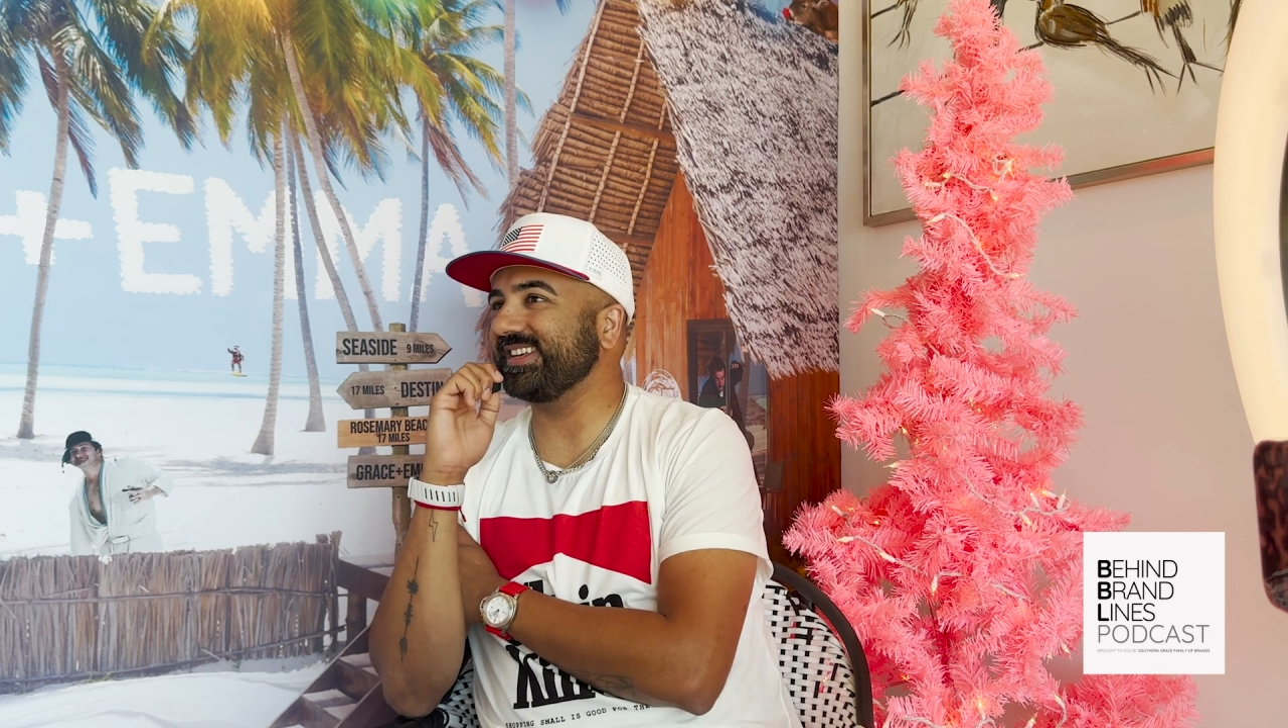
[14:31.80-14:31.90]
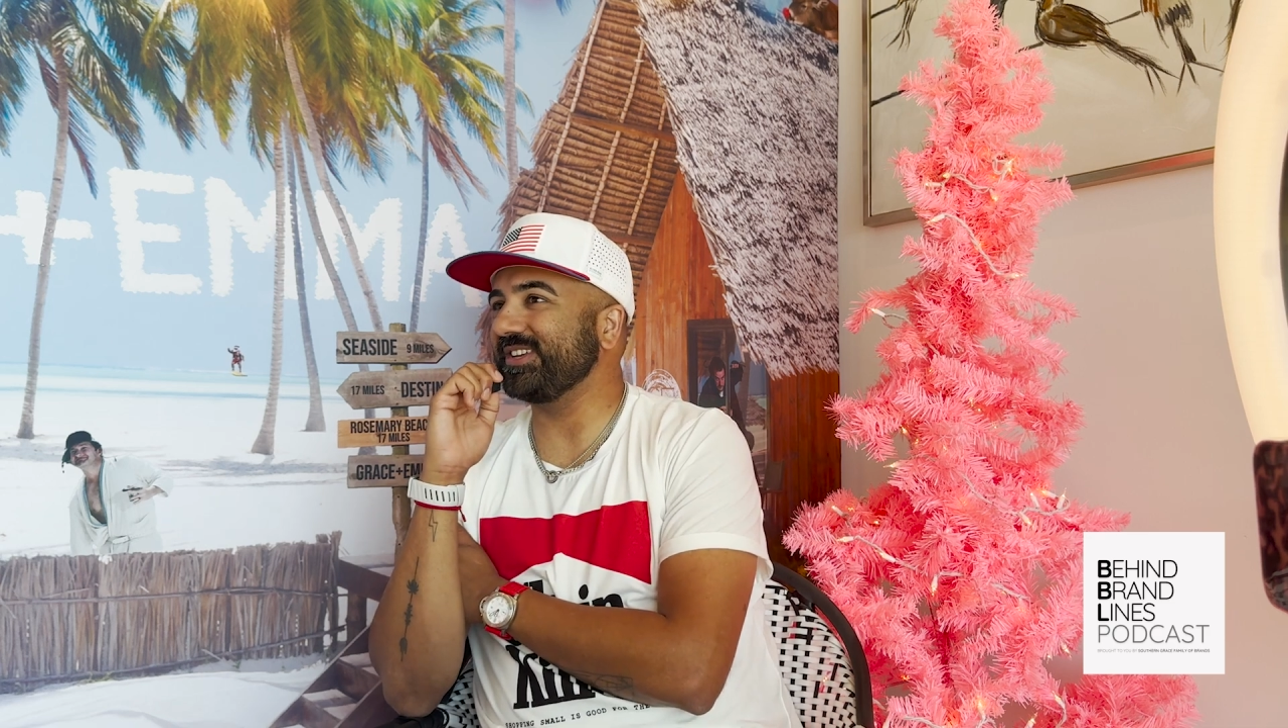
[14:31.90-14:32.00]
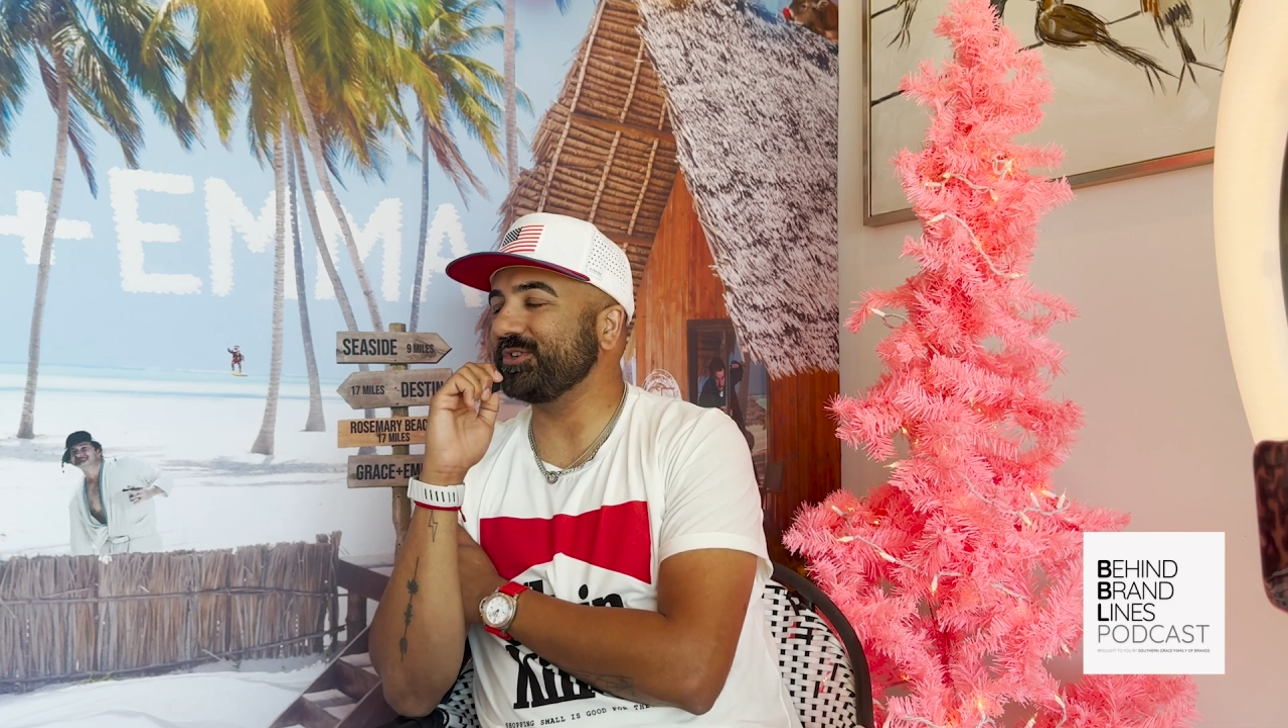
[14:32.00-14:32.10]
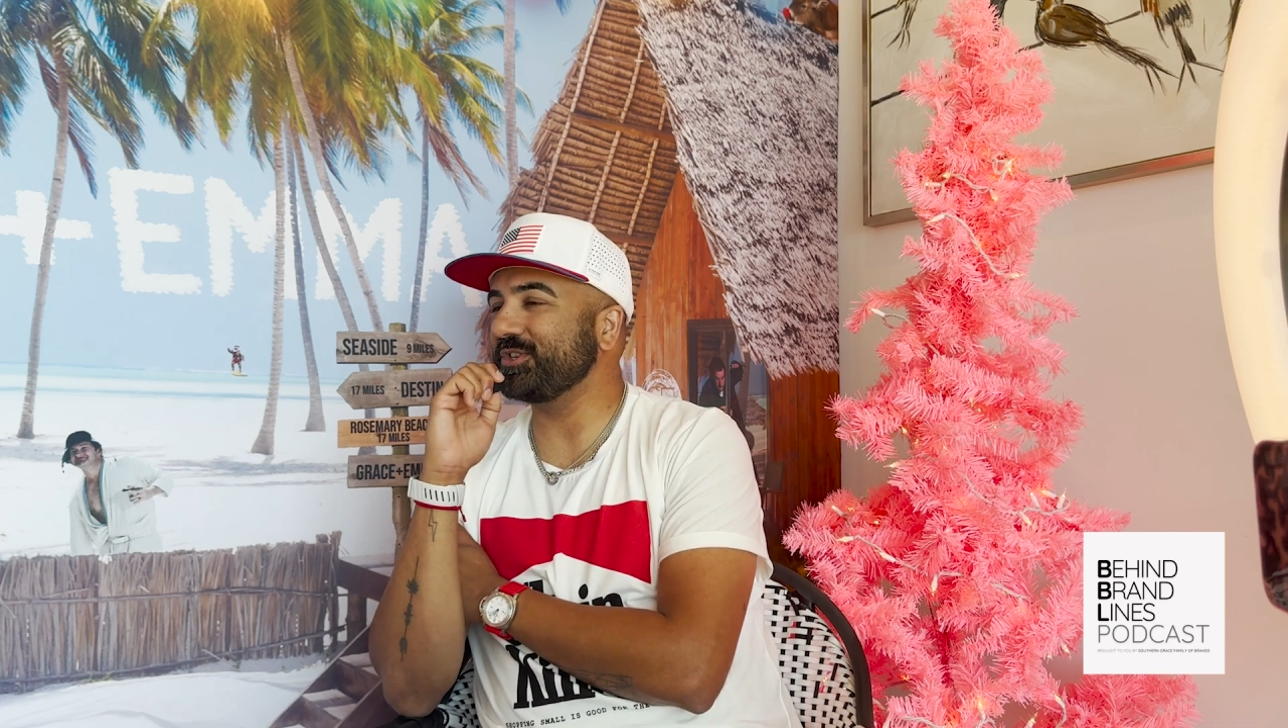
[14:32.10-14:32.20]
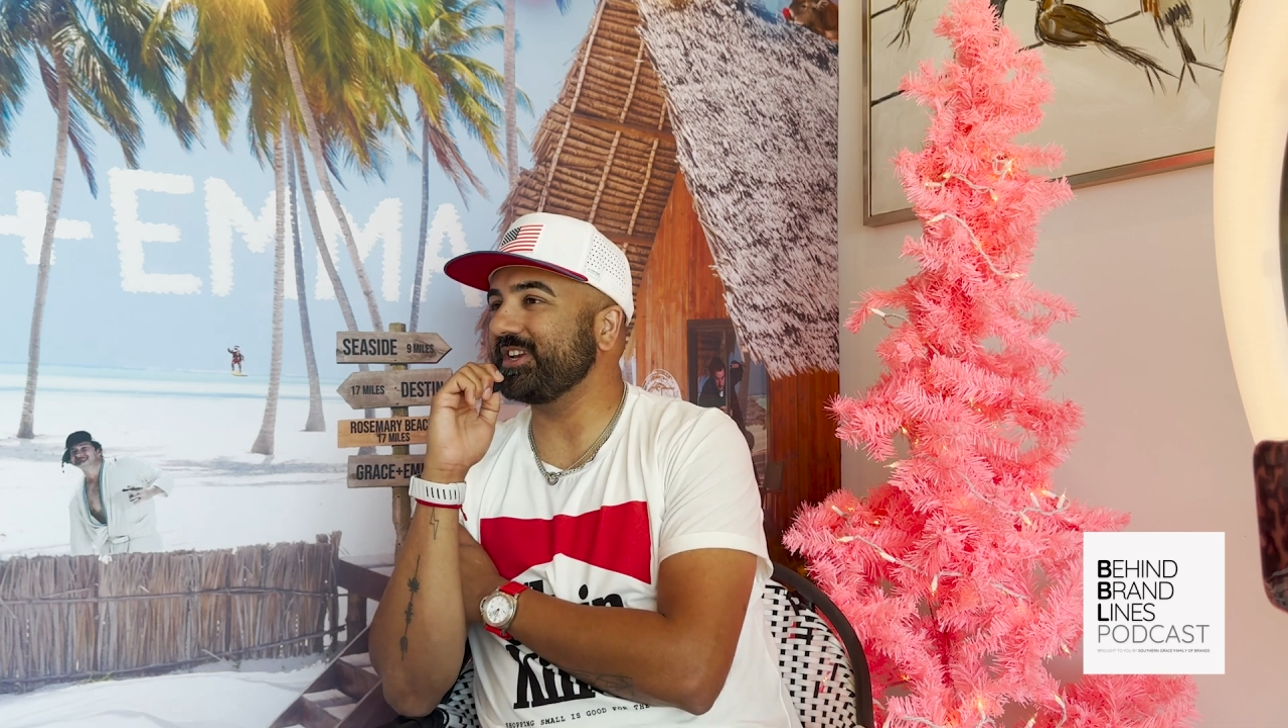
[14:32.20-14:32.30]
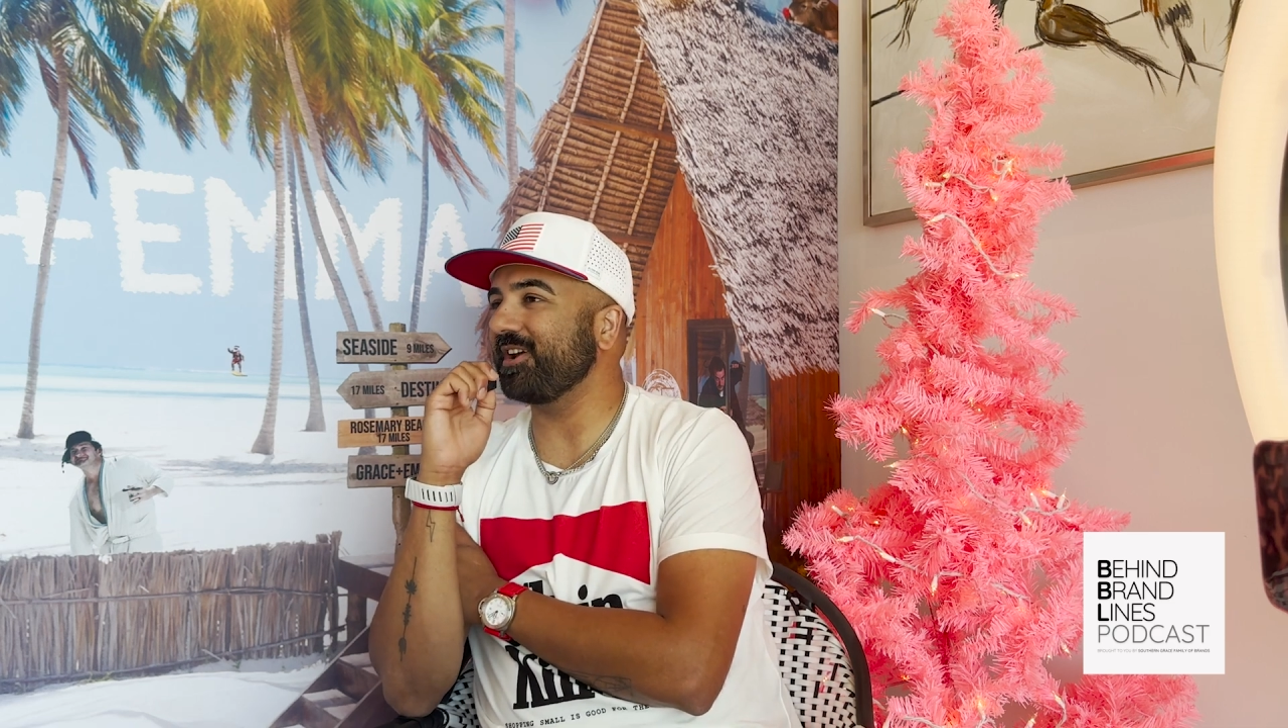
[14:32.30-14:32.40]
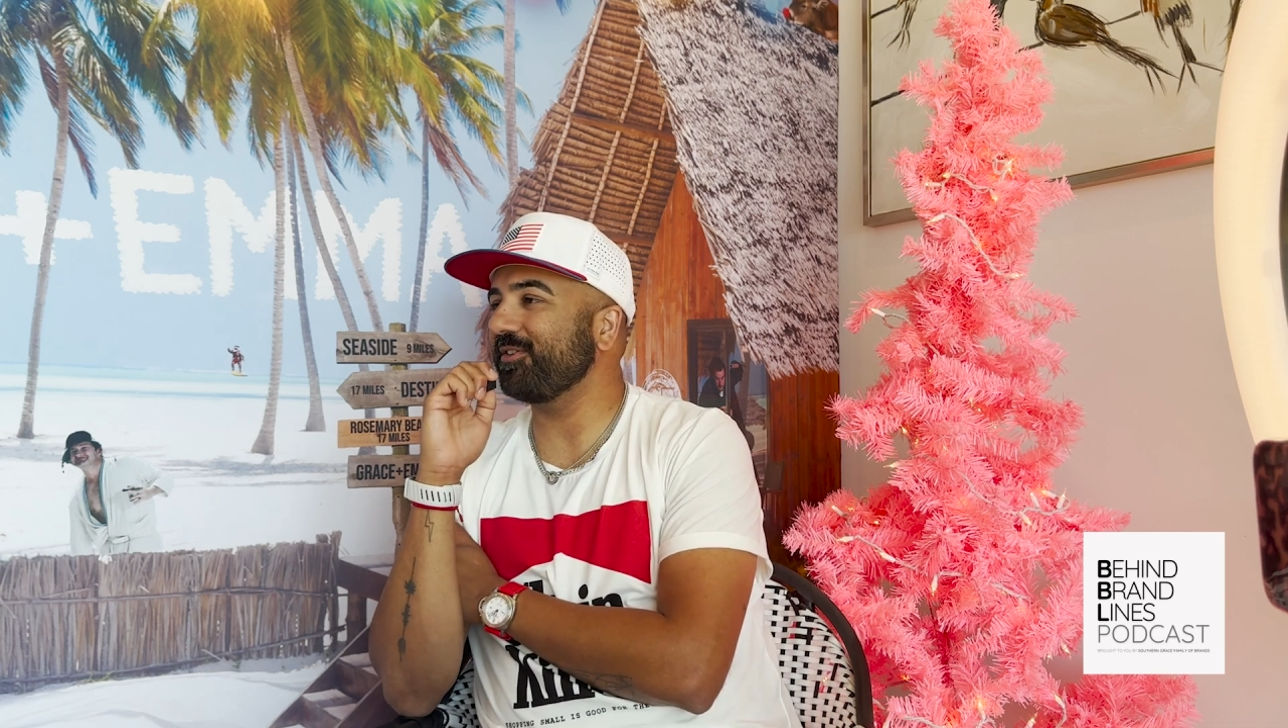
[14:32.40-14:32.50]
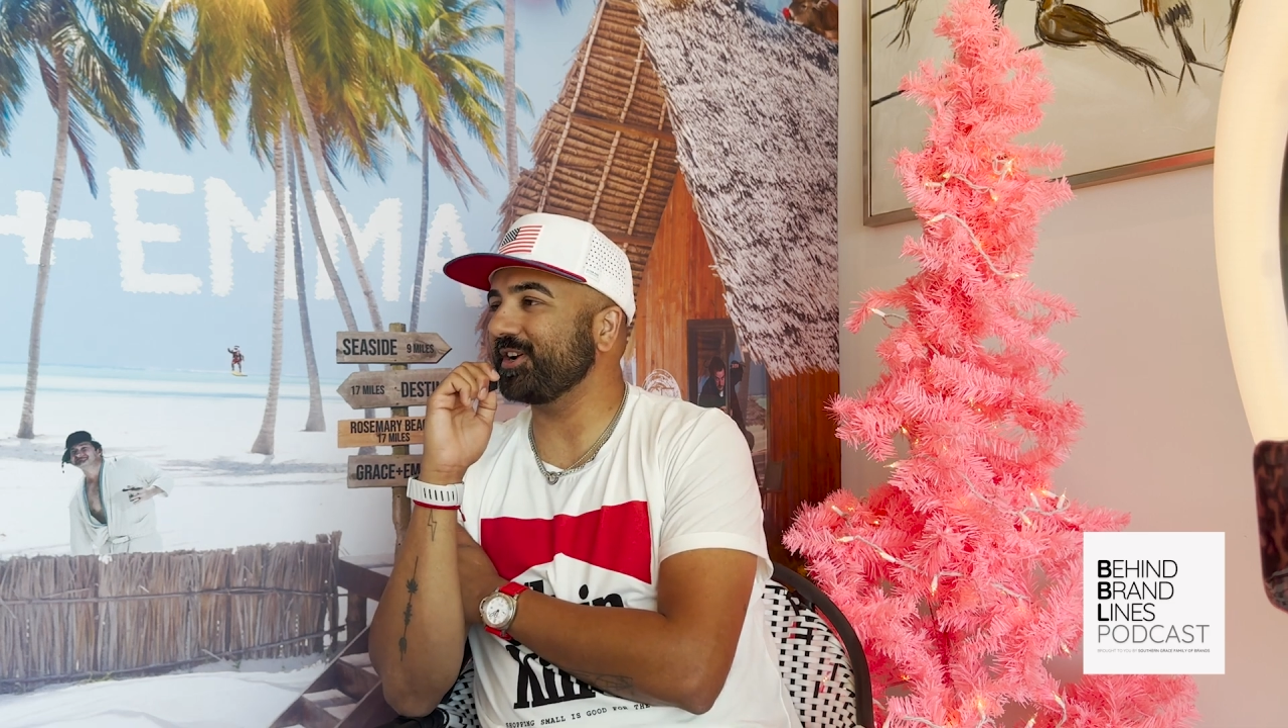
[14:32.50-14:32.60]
you should never